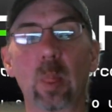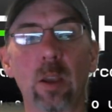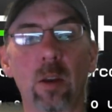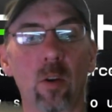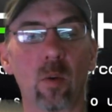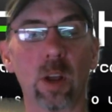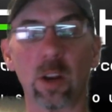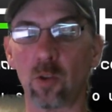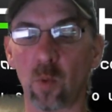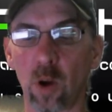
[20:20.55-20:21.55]
you know, and
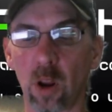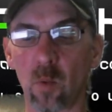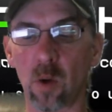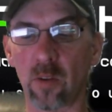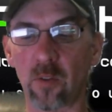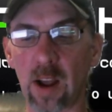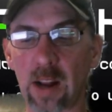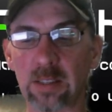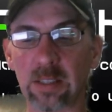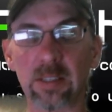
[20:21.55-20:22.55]
you really want to find
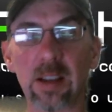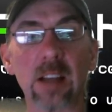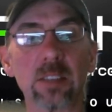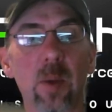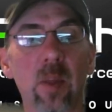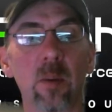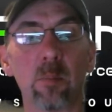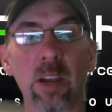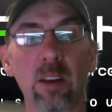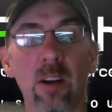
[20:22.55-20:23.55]
success rather than
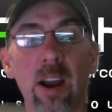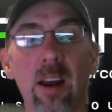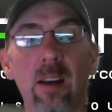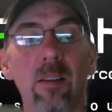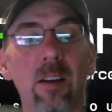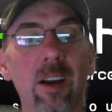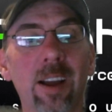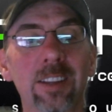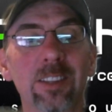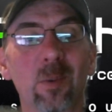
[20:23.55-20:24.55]
beating your head
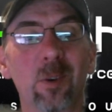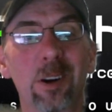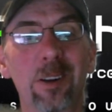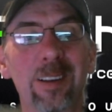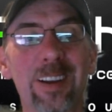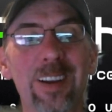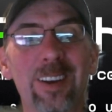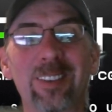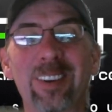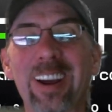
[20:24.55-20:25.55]
against the wall,
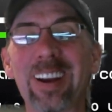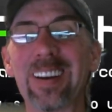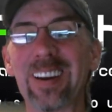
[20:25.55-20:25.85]
right?